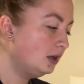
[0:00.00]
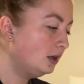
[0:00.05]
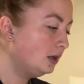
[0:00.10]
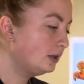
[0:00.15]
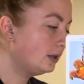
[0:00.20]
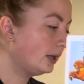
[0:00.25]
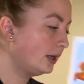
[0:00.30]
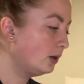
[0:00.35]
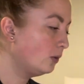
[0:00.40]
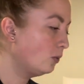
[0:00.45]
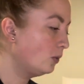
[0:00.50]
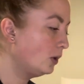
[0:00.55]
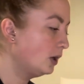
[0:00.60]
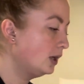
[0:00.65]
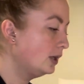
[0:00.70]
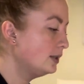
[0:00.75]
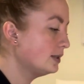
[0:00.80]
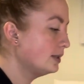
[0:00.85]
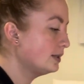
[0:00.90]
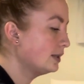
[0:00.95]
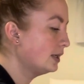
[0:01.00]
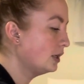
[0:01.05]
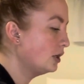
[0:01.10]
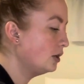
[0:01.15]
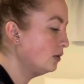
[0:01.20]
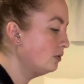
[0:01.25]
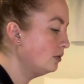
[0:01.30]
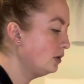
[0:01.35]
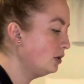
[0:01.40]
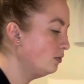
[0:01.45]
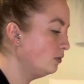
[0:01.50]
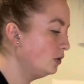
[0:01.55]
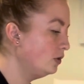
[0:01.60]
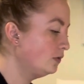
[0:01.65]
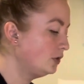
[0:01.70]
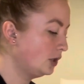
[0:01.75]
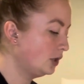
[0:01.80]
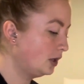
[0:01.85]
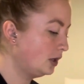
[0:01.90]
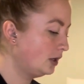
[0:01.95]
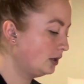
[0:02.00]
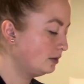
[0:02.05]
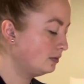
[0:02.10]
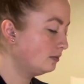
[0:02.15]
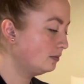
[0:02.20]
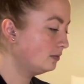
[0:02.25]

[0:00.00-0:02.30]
Knight of Wands, it's like you moved on.